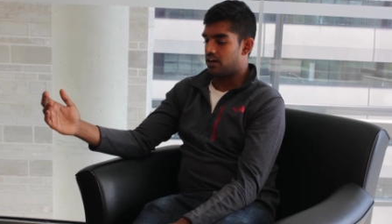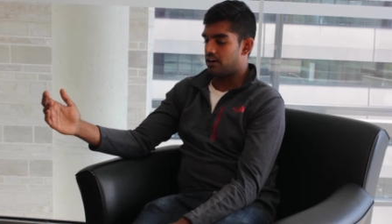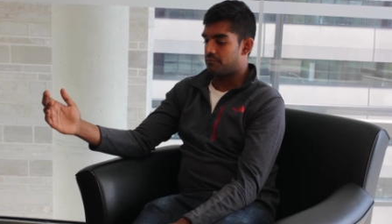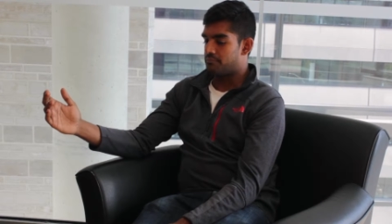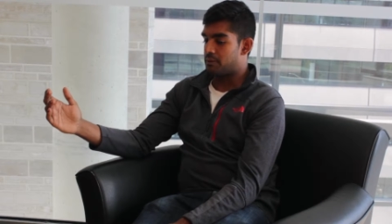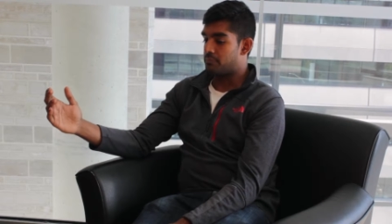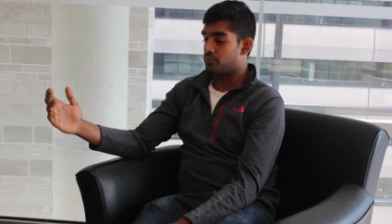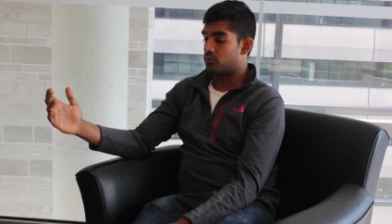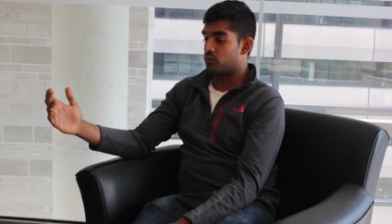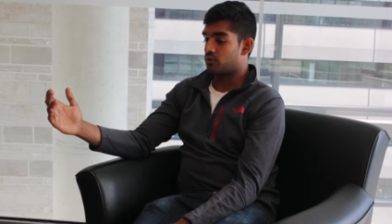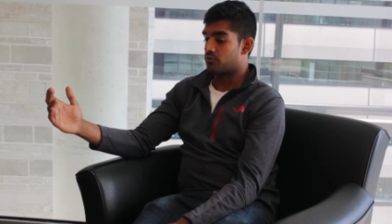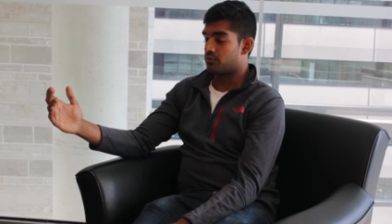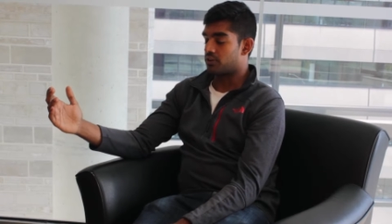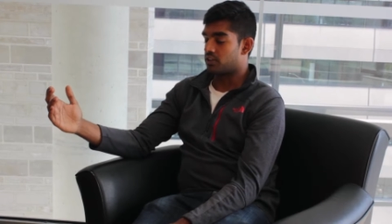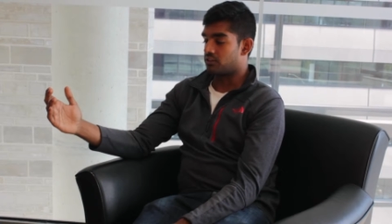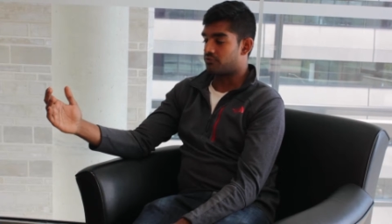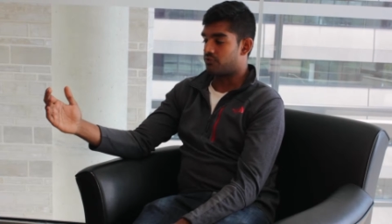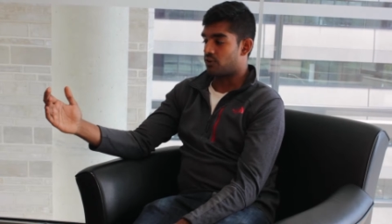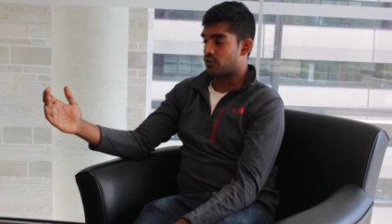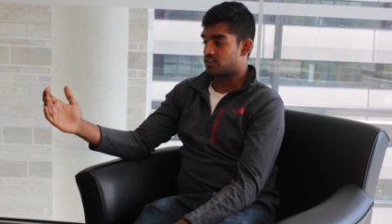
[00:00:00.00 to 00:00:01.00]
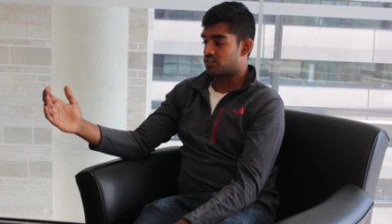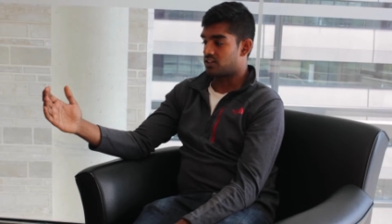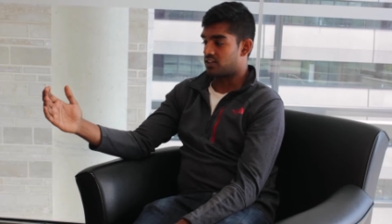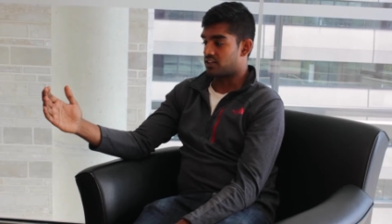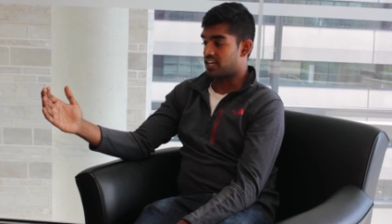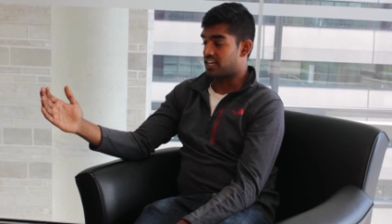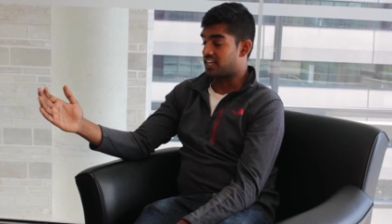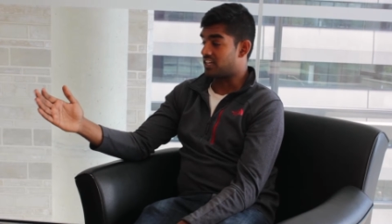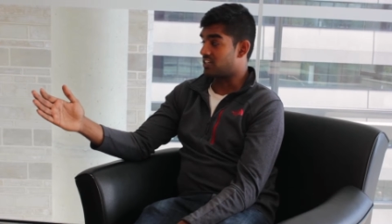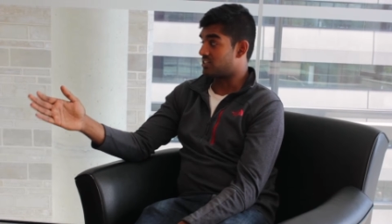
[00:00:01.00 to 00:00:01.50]
people were really focused on
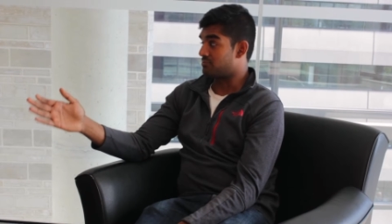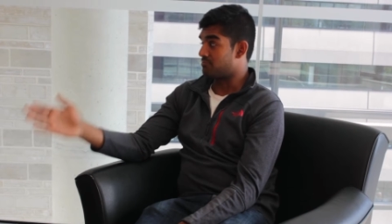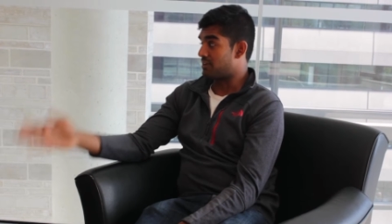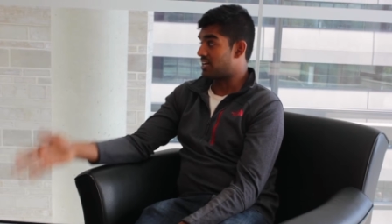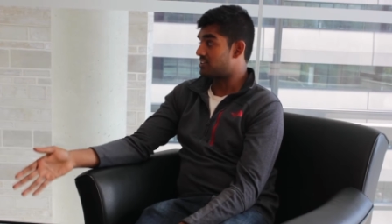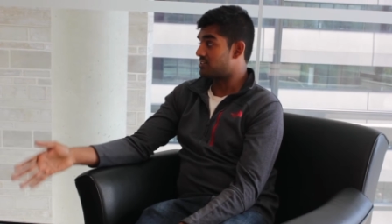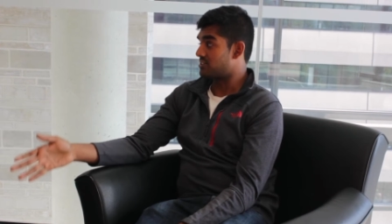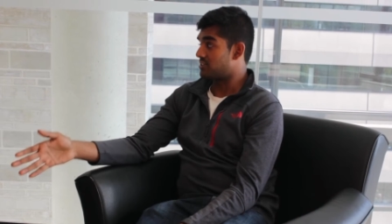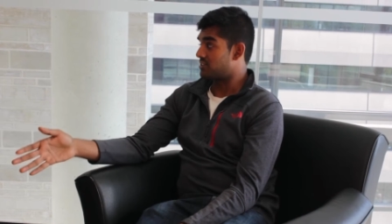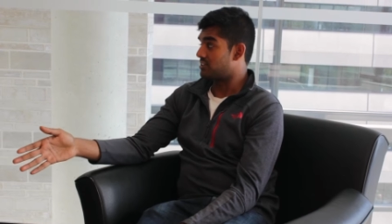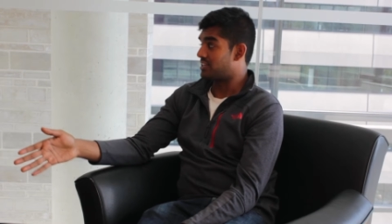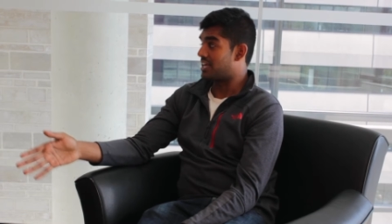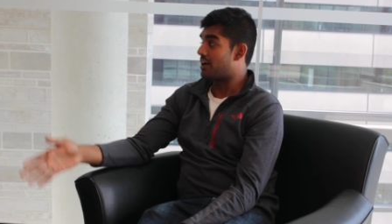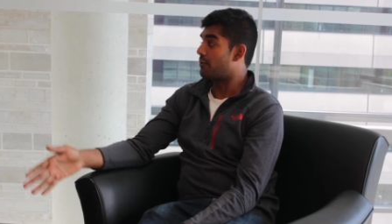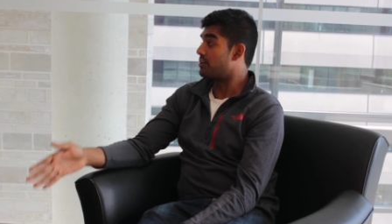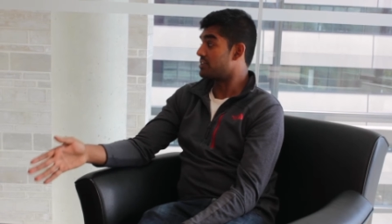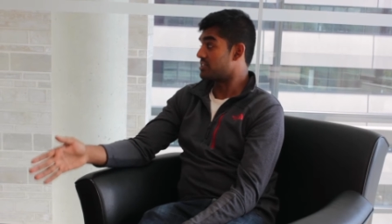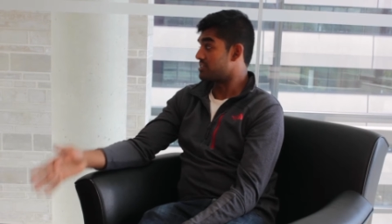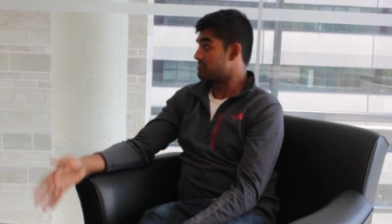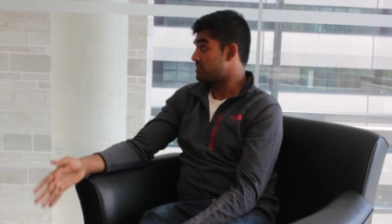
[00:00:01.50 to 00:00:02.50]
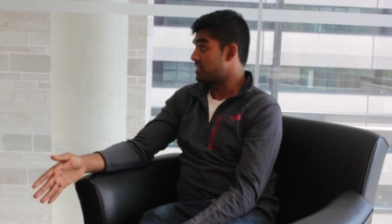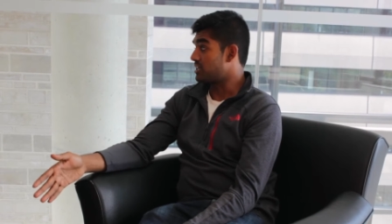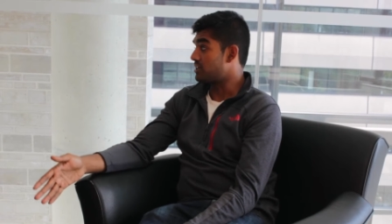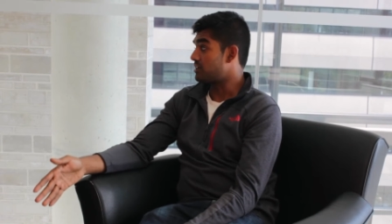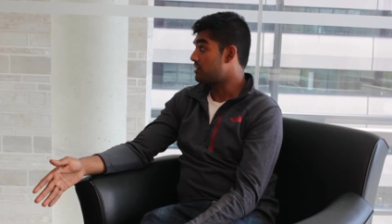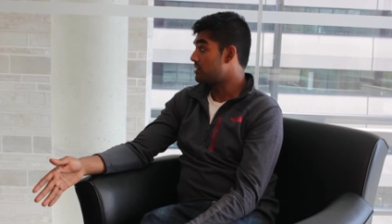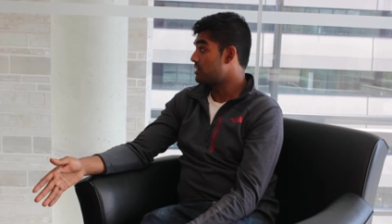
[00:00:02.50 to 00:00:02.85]
getting into medicine. That wasn't me.